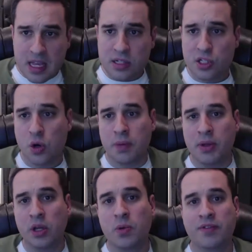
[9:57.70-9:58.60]
So at
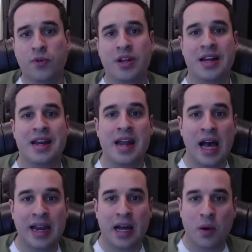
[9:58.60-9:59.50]

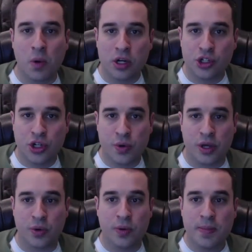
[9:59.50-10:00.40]
$1,149,900, I want to show
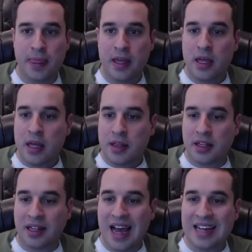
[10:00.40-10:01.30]
you the
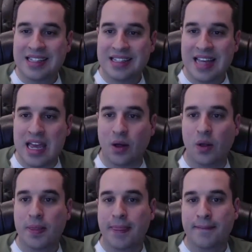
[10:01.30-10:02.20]
last
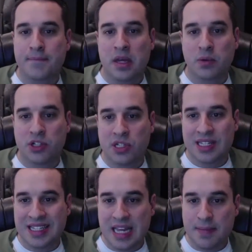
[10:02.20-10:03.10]
sale, which
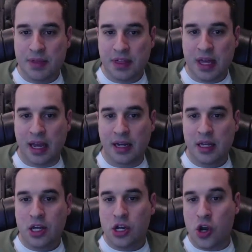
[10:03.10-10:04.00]
same thing,
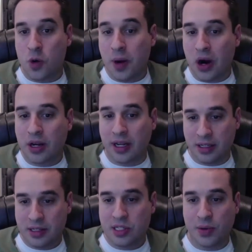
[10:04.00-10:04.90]
no parking.
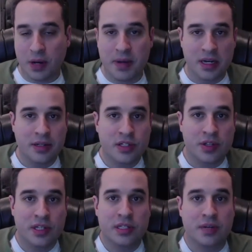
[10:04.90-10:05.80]
See what I mean? So
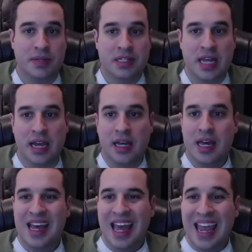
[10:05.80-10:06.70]
this isn't a mistake.
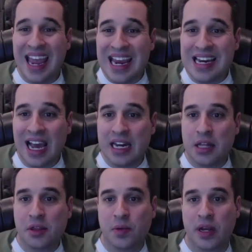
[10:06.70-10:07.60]

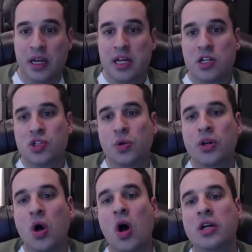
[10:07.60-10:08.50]
$893, sold in
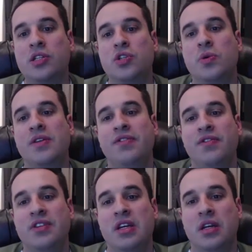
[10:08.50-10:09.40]
August of
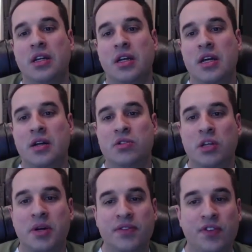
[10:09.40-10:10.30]
2015. It was on the
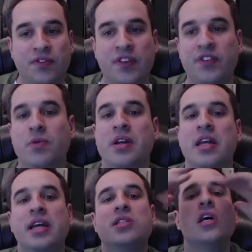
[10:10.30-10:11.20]
market for 51
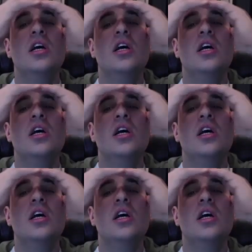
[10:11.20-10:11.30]
days.